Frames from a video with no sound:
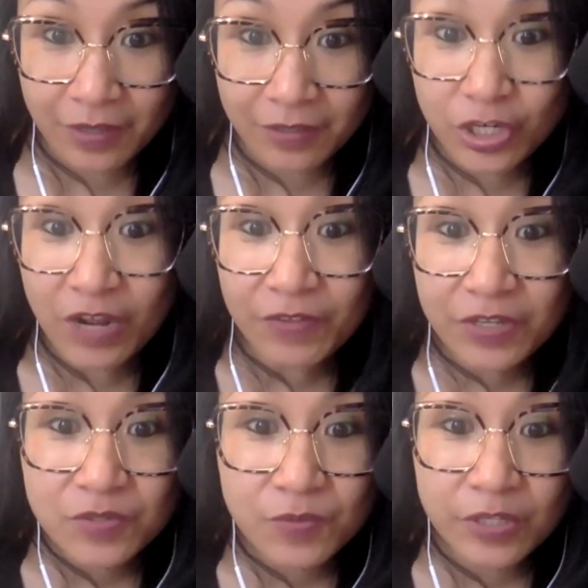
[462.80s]

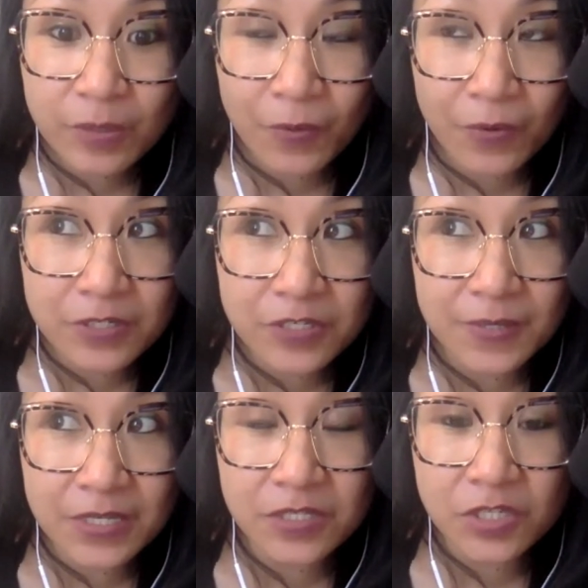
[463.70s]
Traveling is really important to
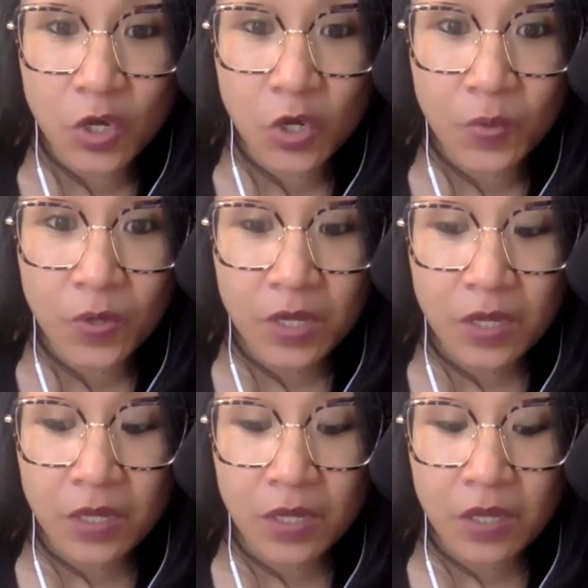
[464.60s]
me. So,
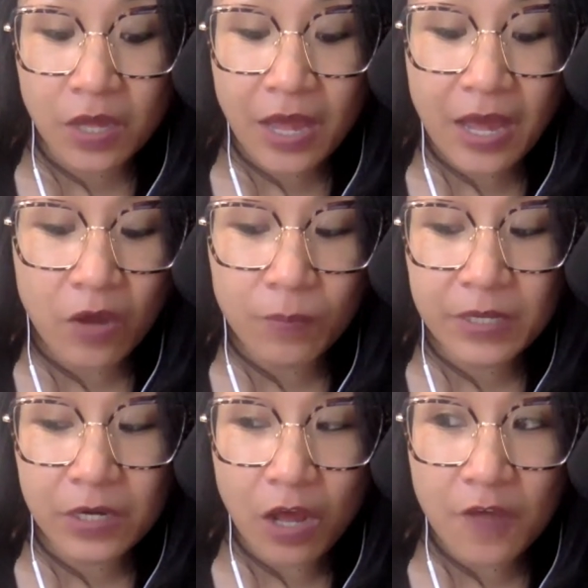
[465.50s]
how am I
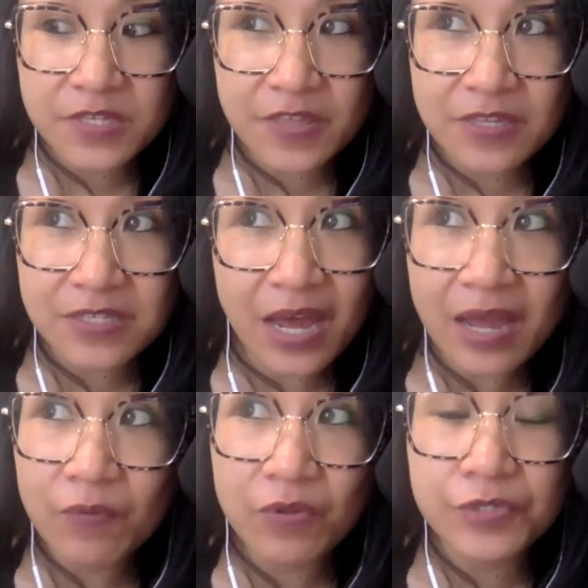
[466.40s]
going to offset this?
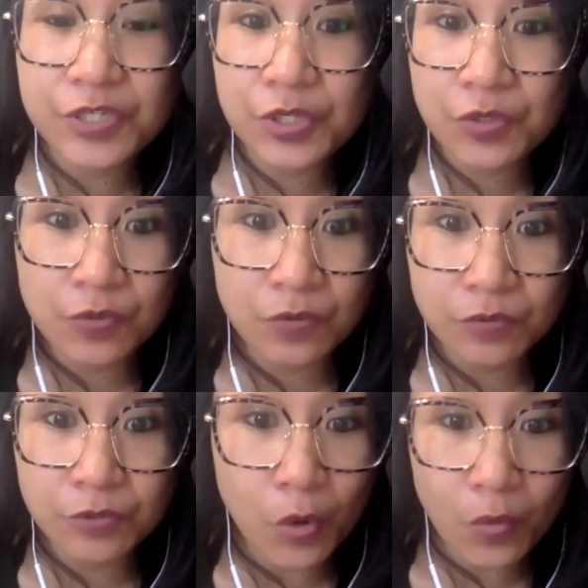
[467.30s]
I will do
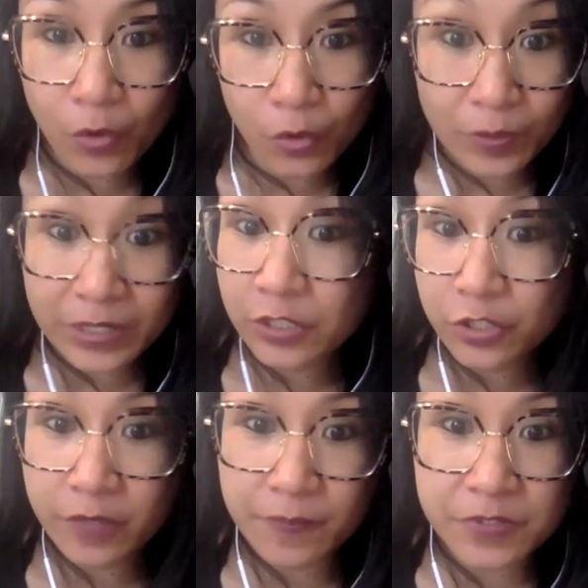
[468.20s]
local weekend
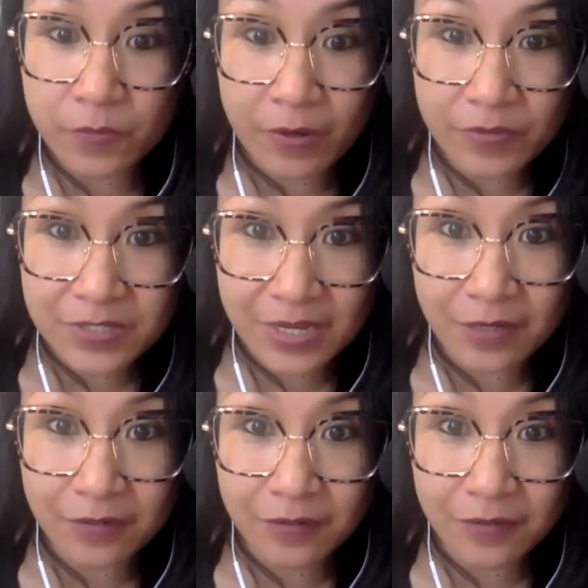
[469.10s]
trips around the state.